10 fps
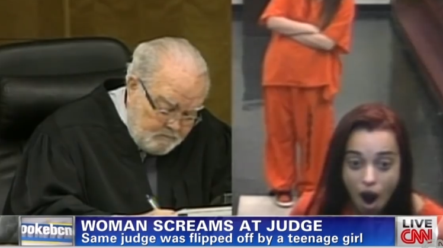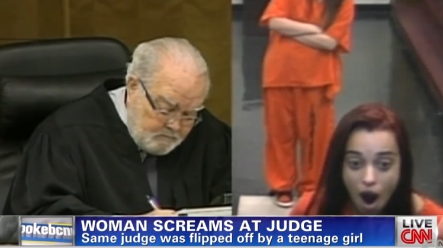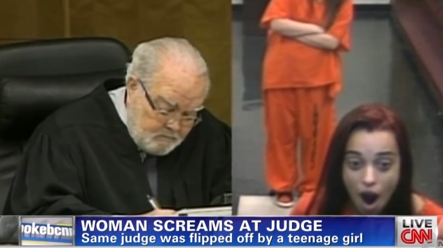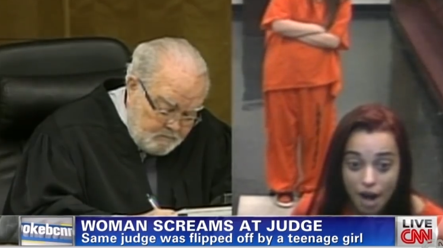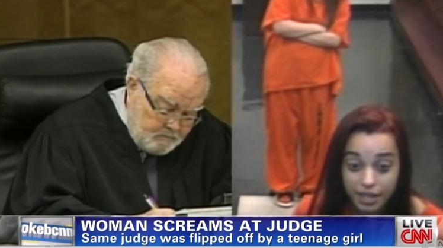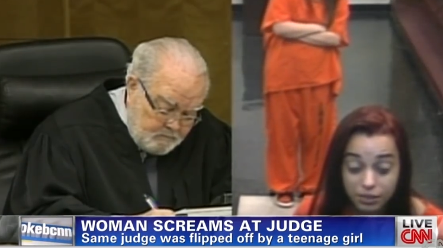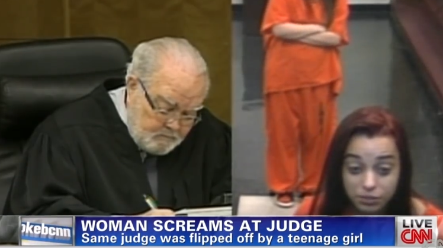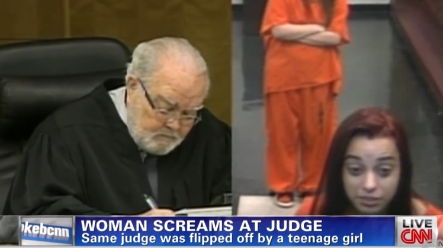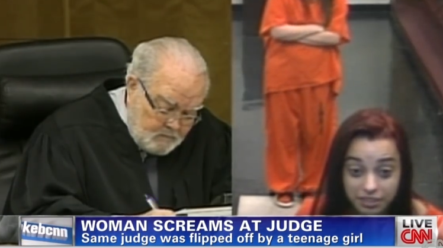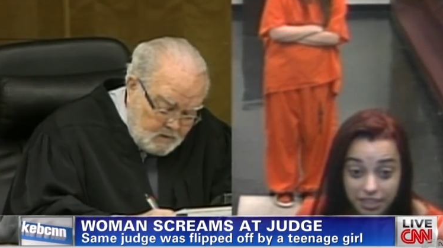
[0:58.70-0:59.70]
Speaker 1: Are you
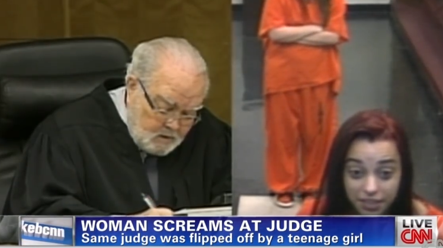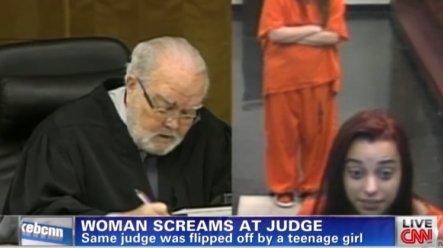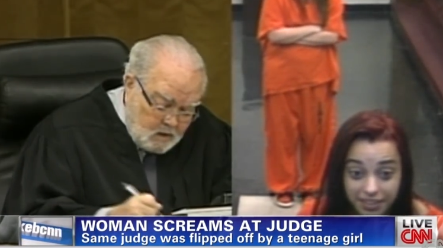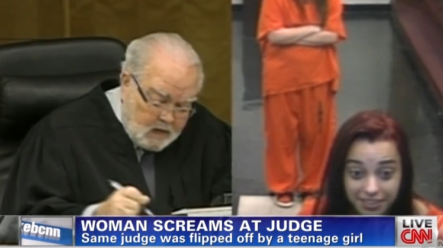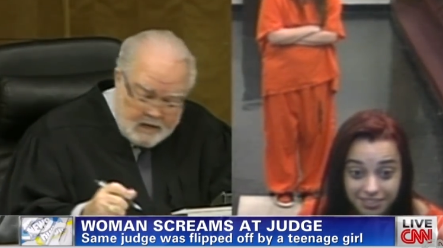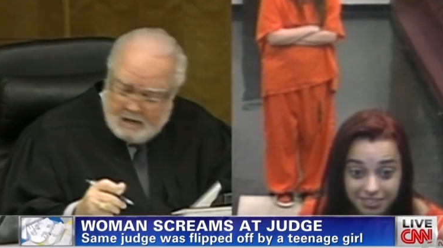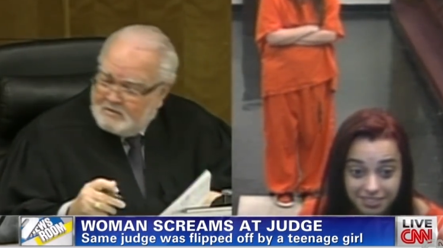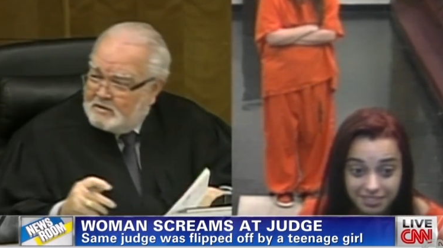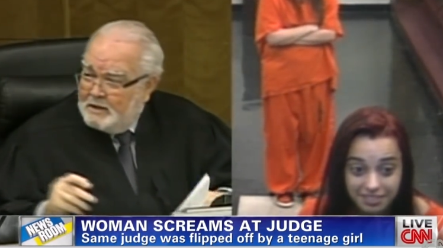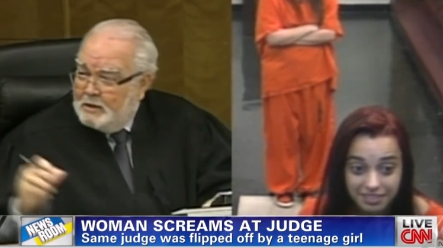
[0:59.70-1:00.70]
serious? I am
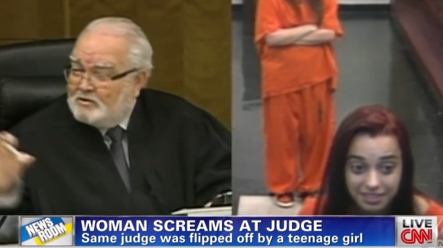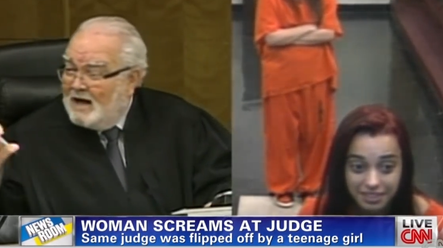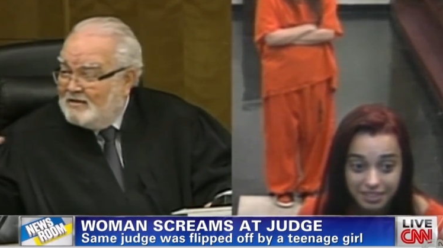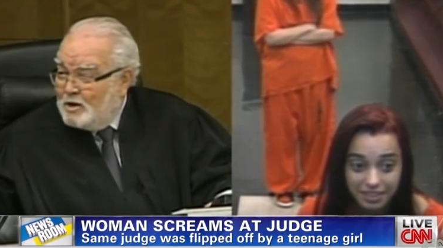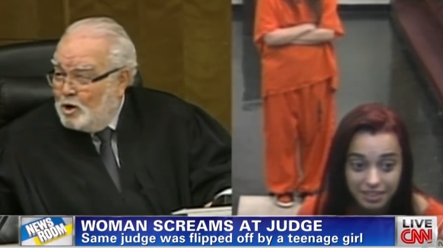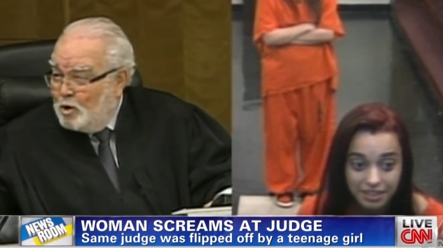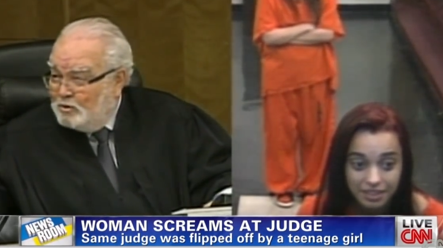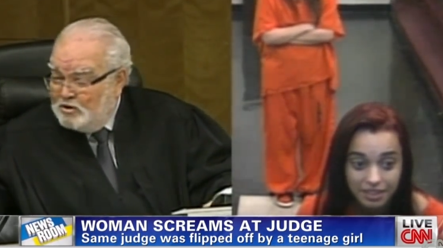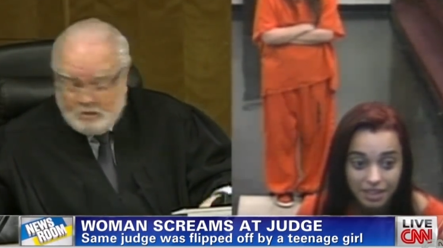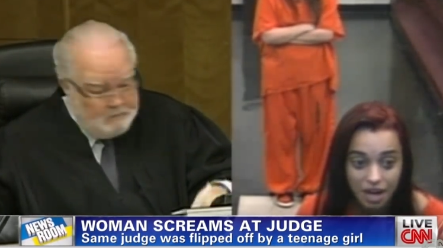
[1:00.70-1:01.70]
serious. Adios.